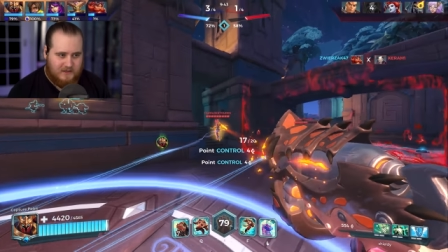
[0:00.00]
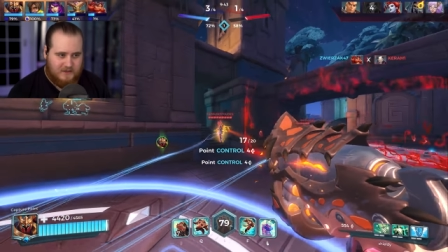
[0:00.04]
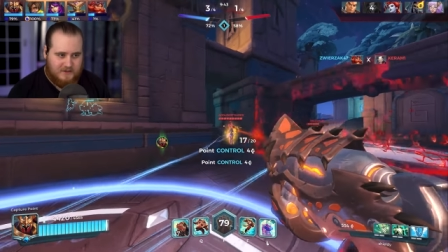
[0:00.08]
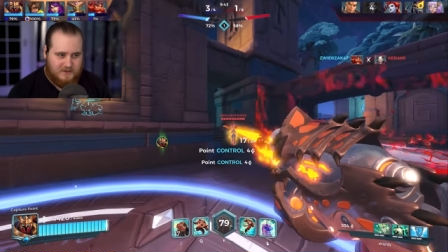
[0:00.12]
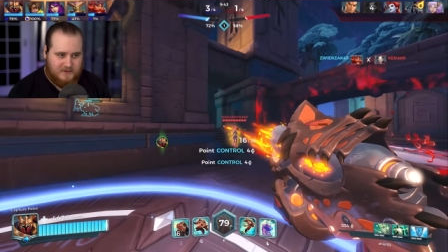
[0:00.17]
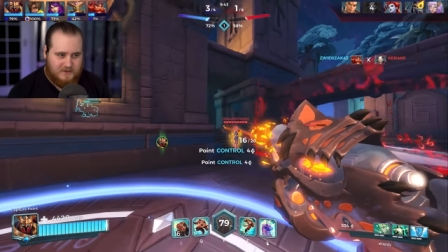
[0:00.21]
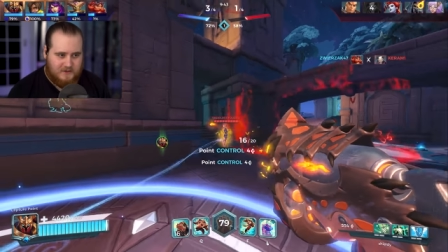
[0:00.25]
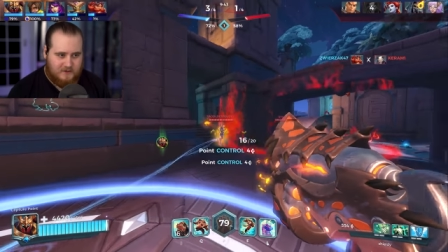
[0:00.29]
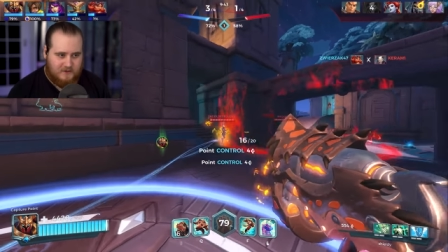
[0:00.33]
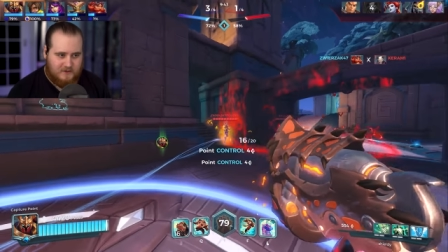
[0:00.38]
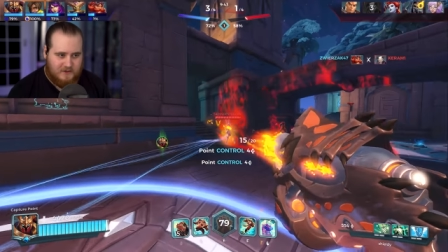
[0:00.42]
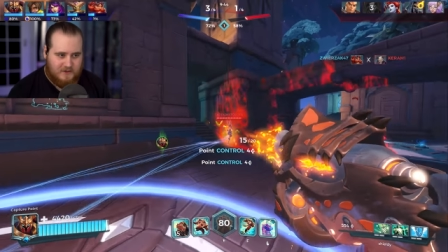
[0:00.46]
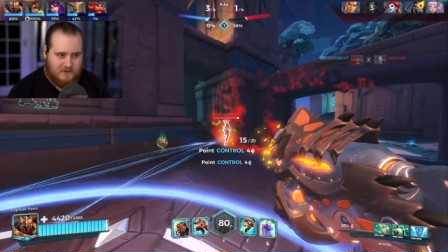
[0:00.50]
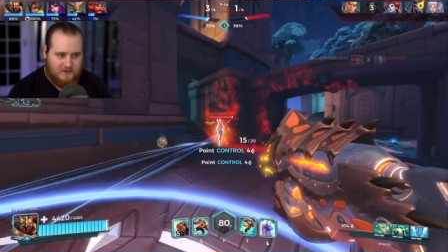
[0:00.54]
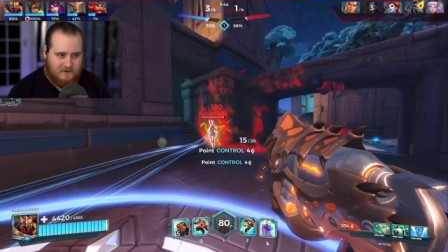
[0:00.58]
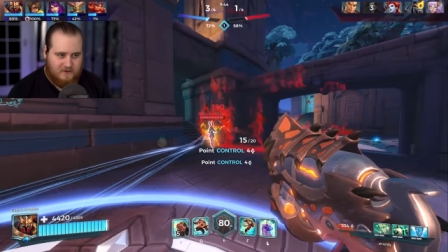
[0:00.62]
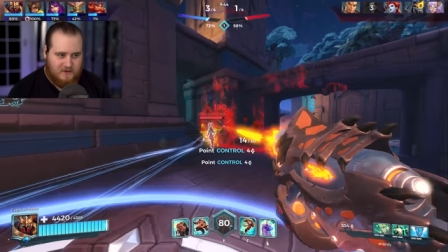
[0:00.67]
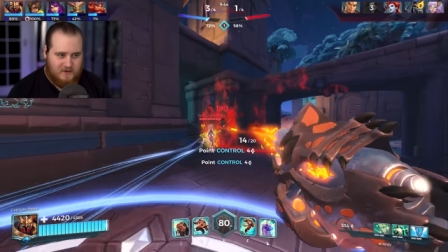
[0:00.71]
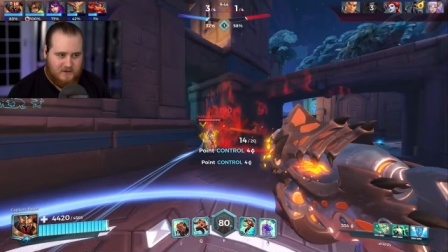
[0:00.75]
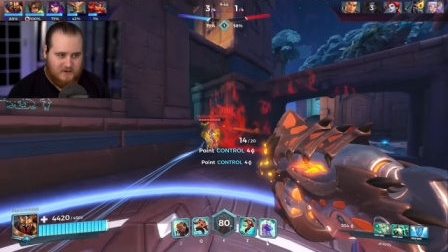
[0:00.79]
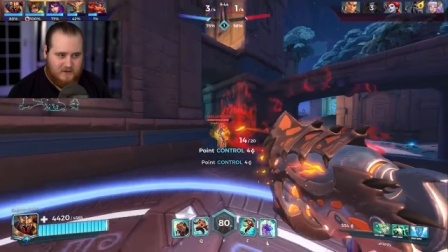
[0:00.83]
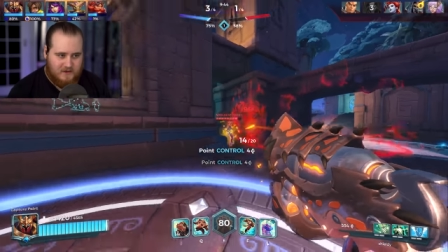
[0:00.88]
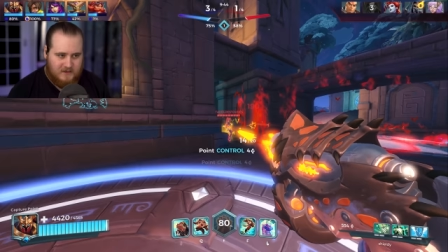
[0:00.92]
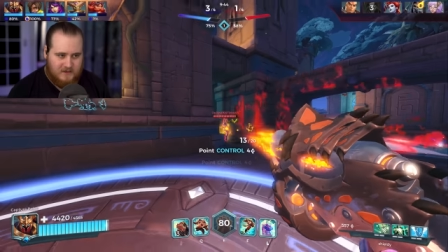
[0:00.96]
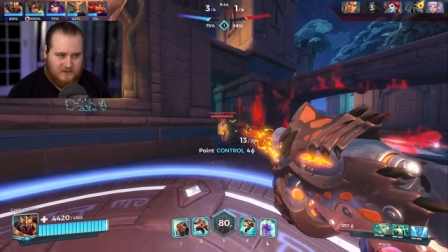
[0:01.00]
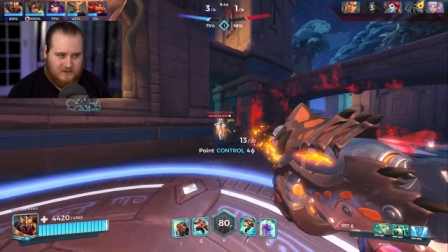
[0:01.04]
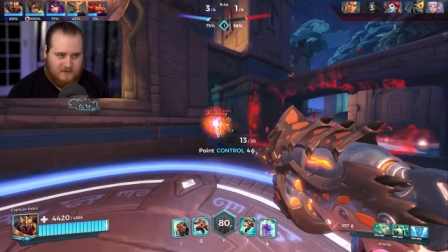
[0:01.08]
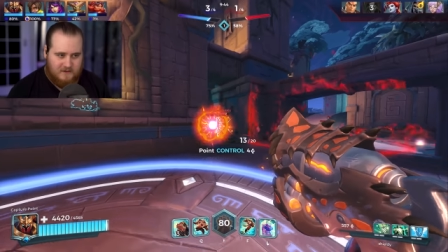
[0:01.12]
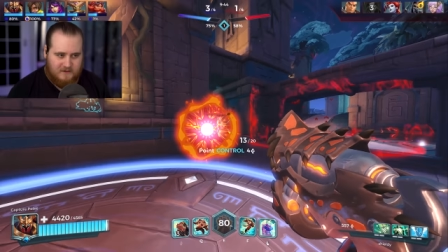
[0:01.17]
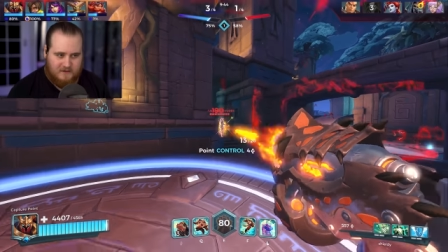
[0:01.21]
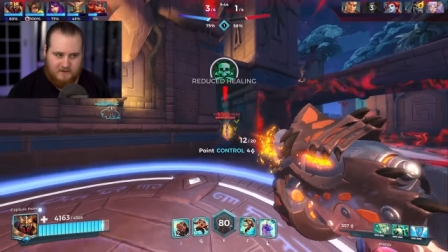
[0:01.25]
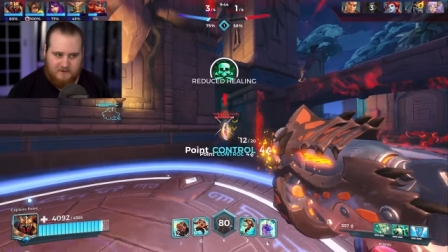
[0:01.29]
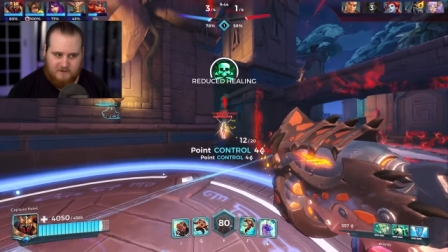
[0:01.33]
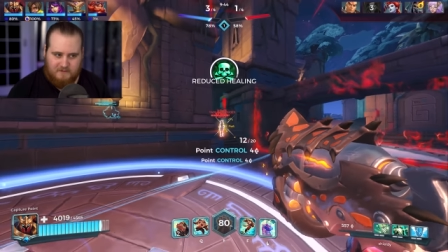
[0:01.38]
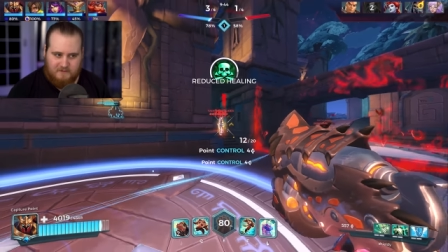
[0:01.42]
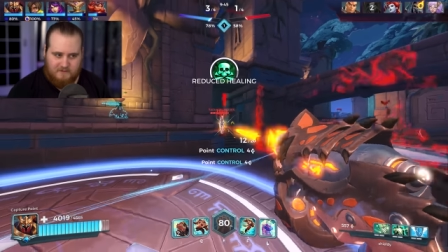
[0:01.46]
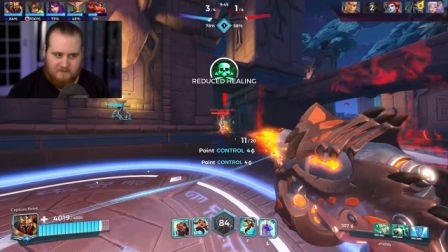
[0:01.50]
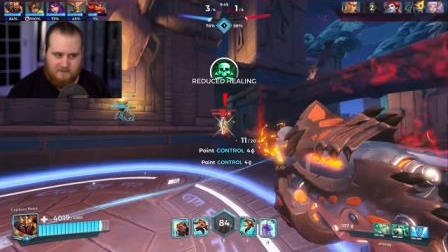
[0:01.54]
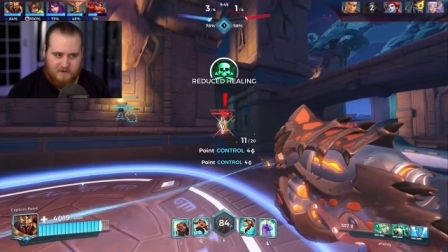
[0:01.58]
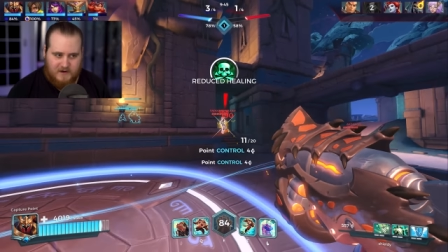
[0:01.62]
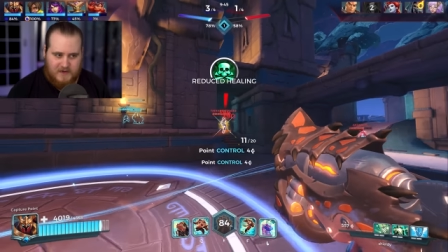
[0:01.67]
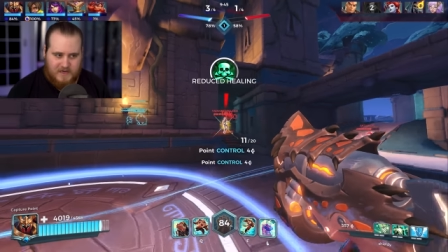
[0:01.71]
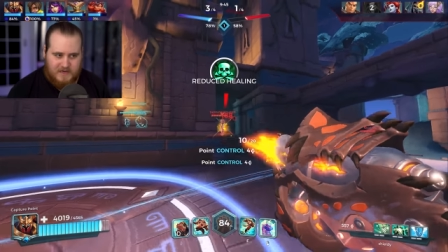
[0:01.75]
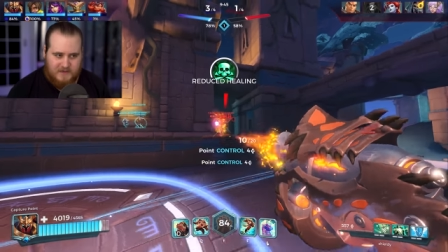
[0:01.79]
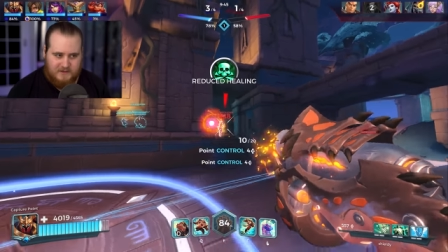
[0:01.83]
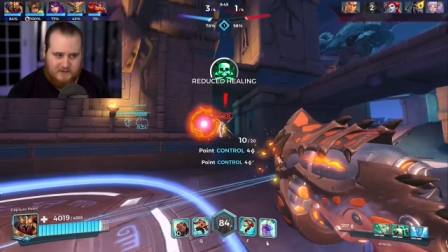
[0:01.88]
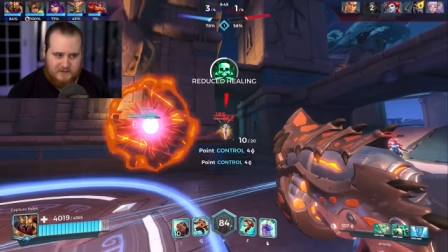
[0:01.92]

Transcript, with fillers: There's shots on the Rei.